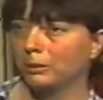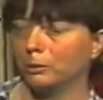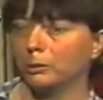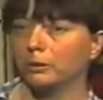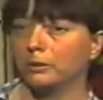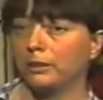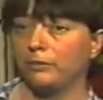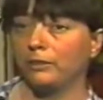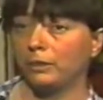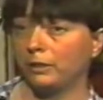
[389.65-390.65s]
or
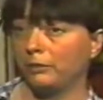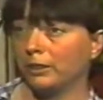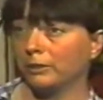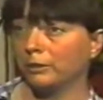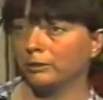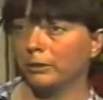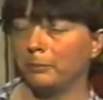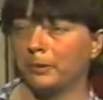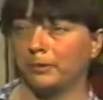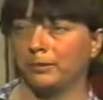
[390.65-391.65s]
even in Vancouver at
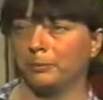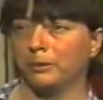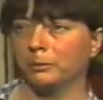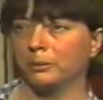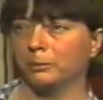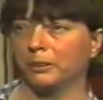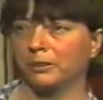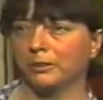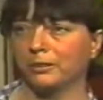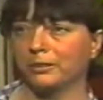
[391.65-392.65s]
Malaspina
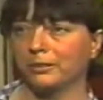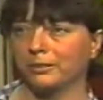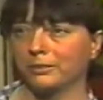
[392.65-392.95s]
Printmakers